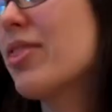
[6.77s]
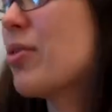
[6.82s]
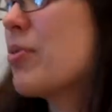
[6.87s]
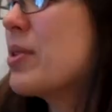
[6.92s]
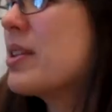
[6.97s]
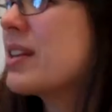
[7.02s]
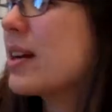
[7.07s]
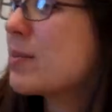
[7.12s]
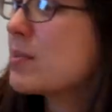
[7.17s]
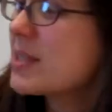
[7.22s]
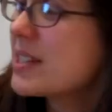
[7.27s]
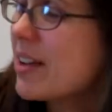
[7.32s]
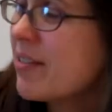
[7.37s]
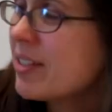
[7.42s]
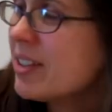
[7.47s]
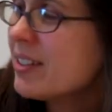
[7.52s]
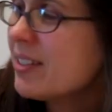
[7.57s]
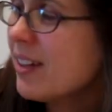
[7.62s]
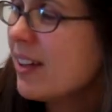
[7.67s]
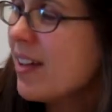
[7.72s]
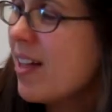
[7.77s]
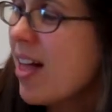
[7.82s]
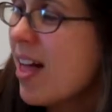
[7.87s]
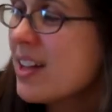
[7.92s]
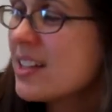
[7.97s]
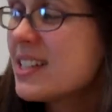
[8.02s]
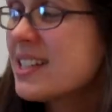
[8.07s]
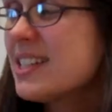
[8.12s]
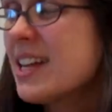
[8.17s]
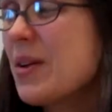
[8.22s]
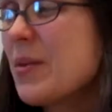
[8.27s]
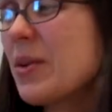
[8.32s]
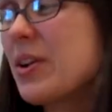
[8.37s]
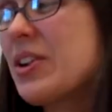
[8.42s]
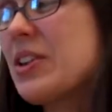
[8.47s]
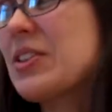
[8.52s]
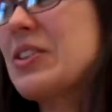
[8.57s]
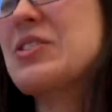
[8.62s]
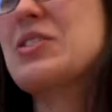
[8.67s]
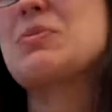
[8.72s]
and 3 times 7. Today we're
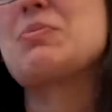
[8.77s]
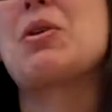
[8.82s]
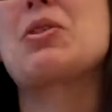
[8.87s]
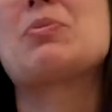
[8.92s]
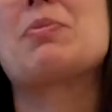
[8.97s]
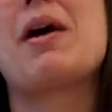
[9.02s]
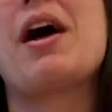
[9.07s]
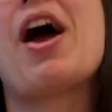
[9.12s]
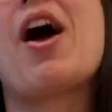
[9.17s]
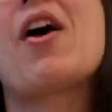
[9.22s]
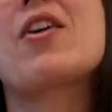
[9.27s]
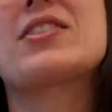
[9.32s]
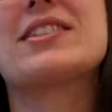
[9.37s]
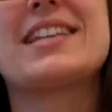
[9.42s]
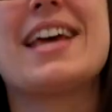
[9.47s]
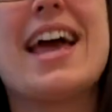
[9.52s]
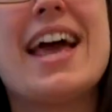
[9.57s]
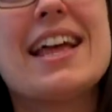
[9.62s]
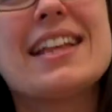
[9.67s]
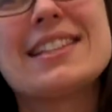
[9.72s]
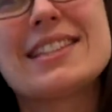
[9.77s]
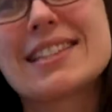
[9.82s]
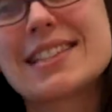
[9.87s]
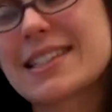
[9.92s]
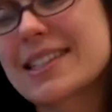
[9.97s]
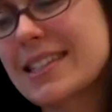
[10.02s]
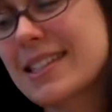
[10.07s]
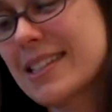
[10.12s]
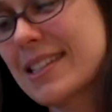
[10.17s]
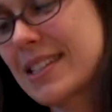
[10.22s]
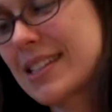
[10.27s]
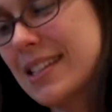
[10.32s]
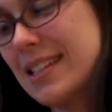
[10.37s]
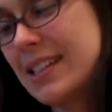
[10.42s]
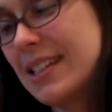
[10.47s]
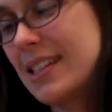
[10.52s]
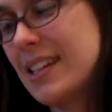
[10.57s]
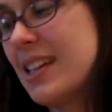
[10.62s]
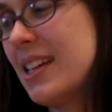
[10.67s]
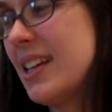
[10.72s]
going to learn to multiply our tens.
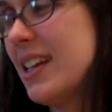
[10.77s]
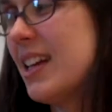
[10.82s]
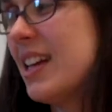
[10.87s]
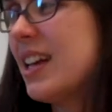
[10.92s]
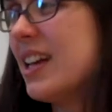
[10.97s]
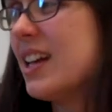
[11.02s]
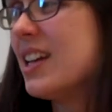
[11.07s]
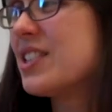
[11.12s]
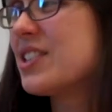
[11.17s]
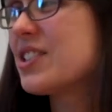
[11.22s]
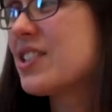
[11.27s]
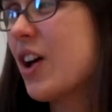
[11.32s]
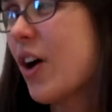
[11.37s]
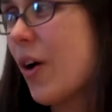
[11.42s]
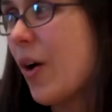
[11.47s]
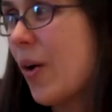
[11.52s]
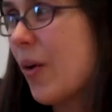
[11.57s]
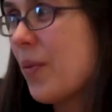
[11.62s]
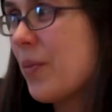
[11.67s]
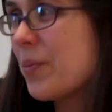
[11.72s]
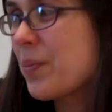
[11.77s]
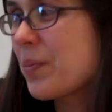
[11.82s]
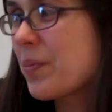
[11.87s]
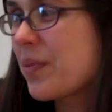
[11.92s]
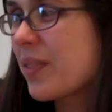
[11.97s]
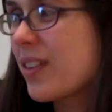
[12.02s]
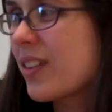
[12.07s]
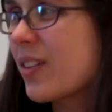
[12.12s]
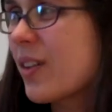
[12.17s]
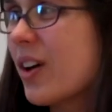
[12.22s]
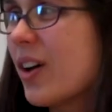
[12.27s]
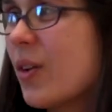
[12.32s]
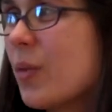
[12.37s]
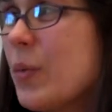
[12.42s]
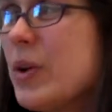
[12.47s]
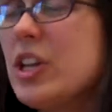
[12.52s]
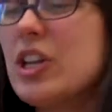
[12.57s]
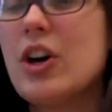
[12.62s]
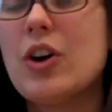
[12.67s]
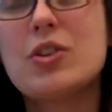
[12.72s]
So,
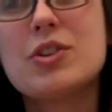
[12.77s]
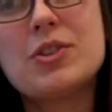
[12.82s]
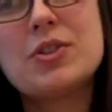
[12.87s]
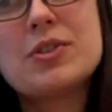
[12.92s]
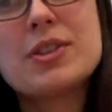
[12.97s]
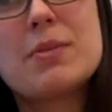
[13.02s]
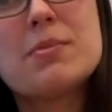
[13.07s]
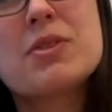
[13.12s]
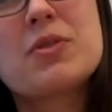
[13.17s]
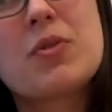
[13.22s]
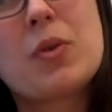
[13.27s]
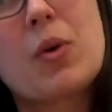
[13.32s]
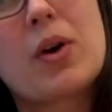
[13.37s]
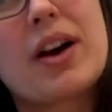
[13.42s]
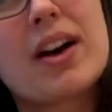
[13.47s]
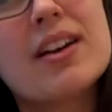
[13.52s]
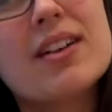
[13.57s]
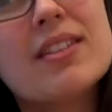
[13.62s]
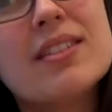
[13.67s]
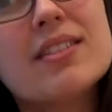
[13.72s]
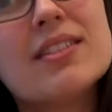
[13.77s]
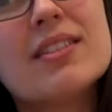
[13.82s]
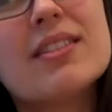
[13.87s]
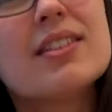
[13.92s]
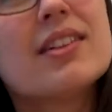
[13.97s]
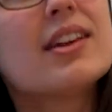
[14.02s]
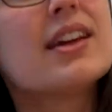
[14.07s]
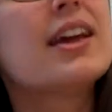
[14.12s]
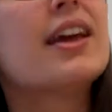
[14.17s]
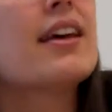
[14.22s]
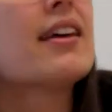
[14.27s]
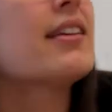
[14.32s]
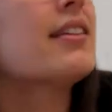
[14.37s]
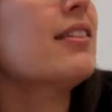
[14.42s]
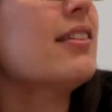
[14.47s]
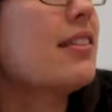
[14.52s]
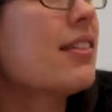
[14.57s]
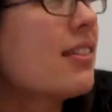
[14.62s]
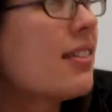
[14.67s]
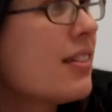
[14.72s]
we know 2 times 4
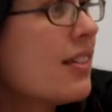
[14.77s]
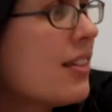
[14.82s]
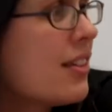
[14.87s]
is